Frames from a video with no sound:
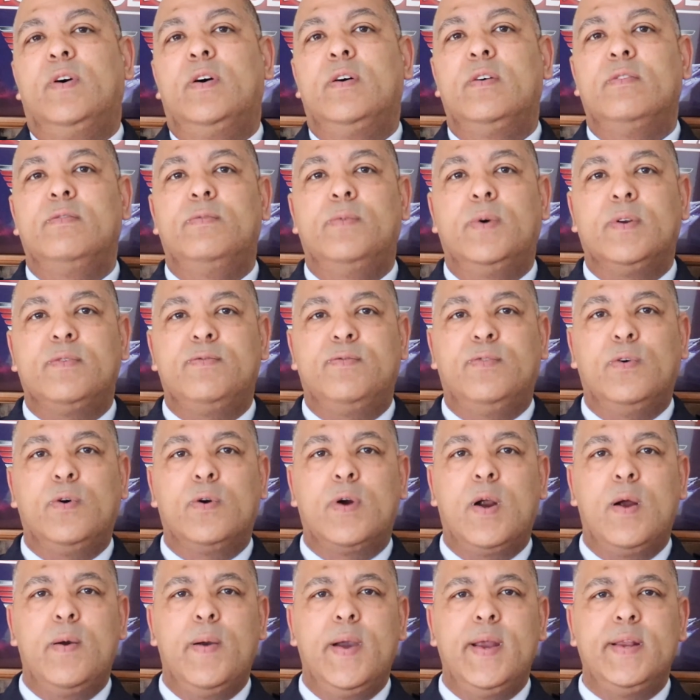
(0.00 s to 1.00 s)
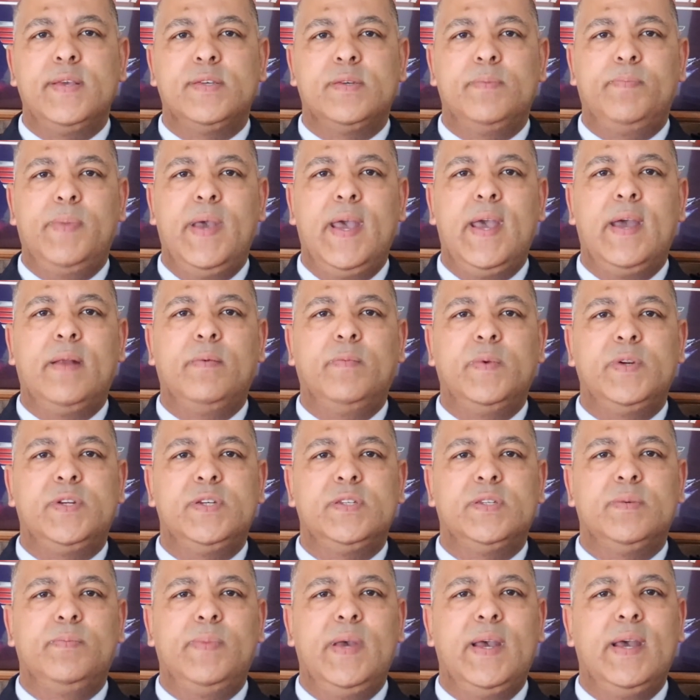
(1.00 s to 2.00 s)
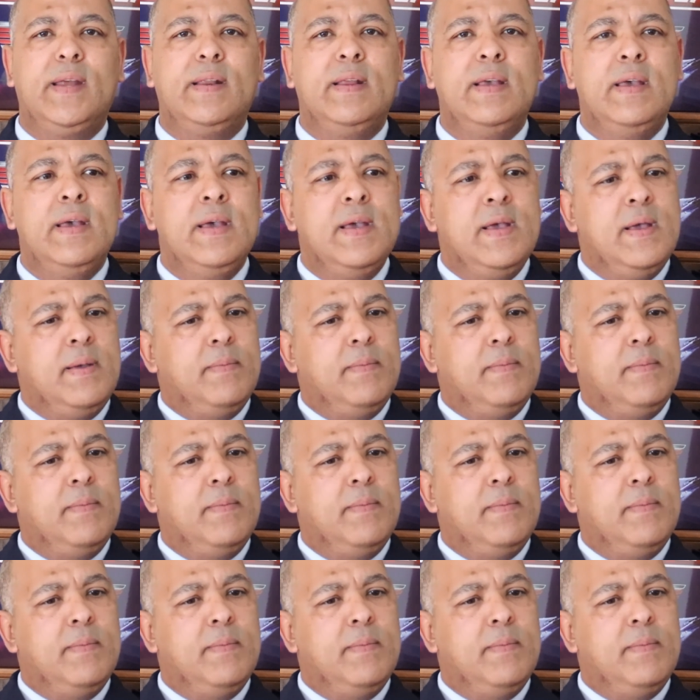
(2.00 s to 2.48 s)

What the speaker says: of what 408 is about, which is about